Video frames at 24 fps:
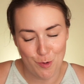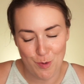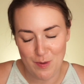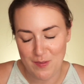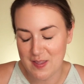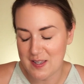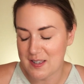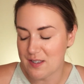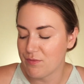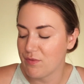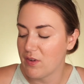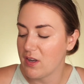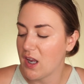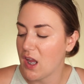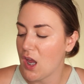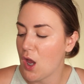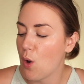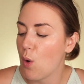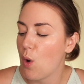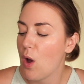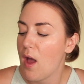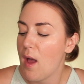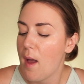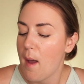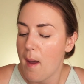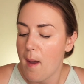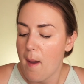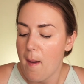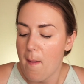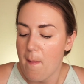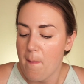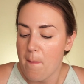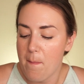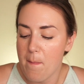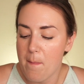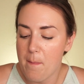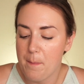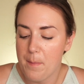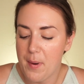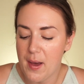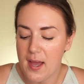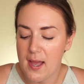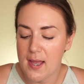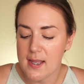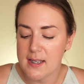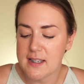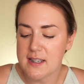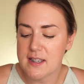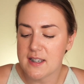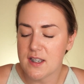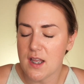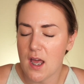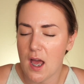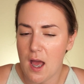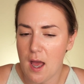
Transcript: in this video, but